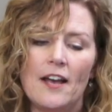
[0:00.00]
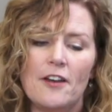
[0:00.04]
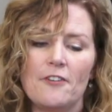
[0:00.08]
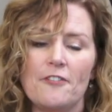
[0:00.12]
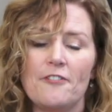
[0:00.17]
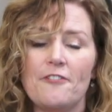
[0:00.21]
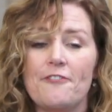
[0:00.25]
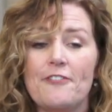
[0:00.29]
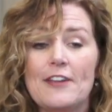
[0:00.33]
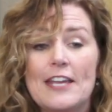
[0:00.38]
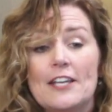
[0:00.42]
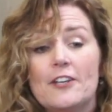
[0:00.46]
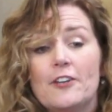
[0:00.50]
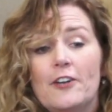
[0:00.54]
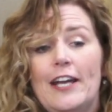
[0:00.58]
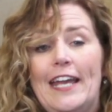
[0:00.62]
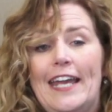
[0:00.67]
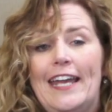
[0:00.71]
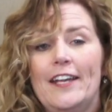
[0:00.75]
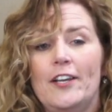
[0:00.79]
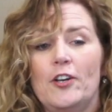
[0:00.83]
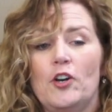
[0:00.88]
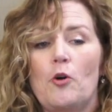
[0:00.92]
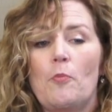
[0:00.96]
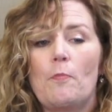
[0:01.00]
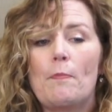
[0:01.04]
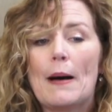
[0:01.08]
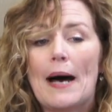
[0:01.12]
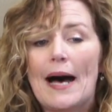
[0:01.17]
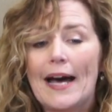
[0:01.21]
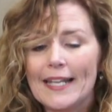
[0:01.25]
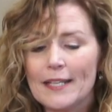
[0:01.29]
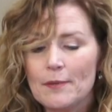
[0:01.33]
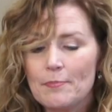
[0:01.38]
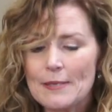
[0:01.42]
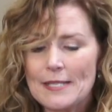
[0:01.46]
Finger angle,
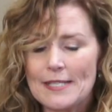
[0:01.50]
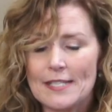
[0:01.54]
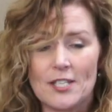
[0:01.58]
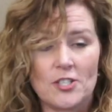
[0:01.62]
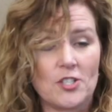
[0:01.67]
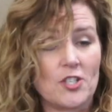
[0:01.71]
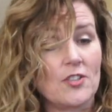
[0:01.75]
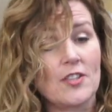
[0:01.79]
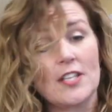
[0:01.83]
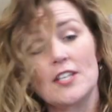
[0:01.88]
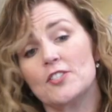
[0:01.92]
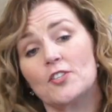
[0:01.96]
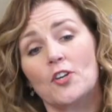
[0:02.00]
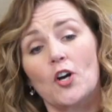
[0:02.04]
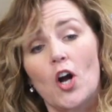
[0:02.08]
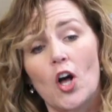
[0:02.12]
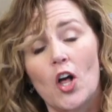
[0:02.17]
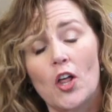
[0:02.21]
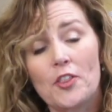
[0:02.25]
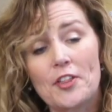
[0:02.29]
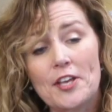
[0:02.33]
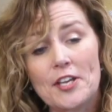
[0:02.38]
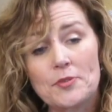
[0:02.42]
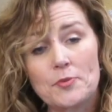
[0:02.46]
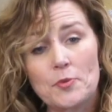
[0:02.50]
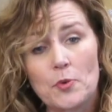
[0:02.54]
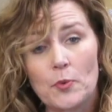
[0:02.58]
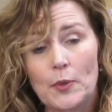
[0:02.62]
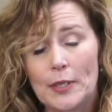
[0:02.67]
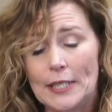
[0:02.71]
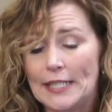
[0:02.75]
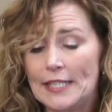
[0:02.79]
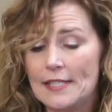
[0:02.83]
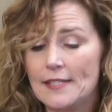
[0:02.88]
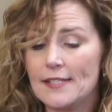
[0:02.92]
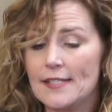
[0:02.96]
body position, these are all things we want
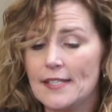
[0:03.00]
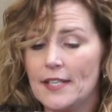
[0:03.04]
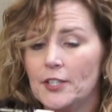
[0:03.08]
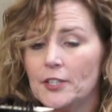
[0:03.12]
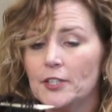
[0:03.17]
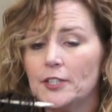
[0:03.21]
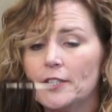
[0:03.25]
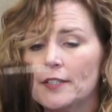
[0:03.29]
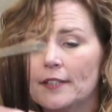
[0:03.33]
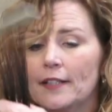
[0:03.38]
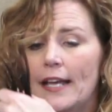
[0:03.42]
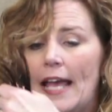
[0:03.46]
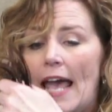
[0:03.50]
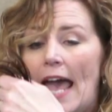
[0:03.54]
to consider.